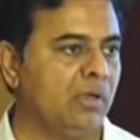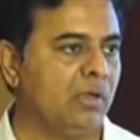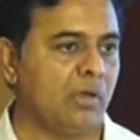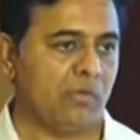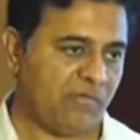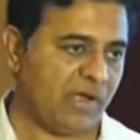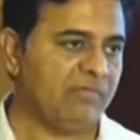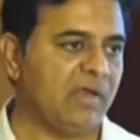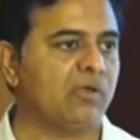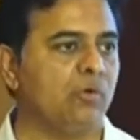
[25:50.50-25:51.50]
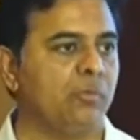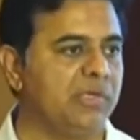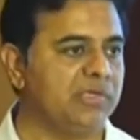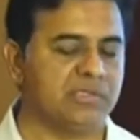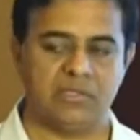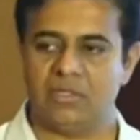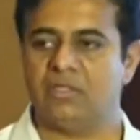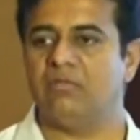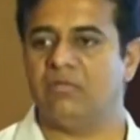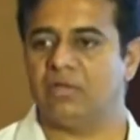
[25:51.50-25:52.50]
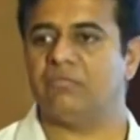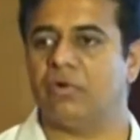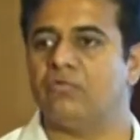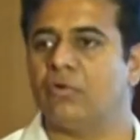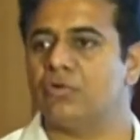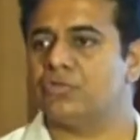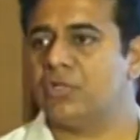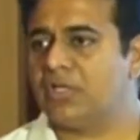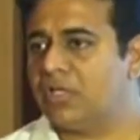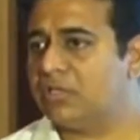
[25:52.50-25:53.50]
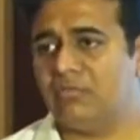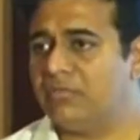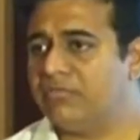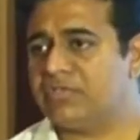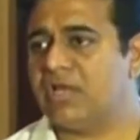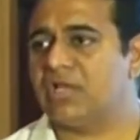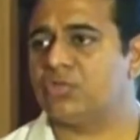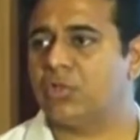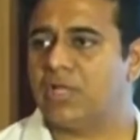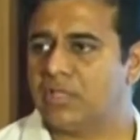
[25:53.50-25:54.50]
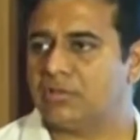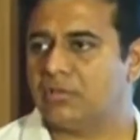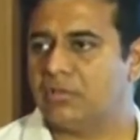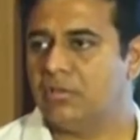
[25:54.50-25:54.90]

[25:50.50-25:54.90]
of 5 lakh rupees in the event of an unfortunate death, even if it's a natural death.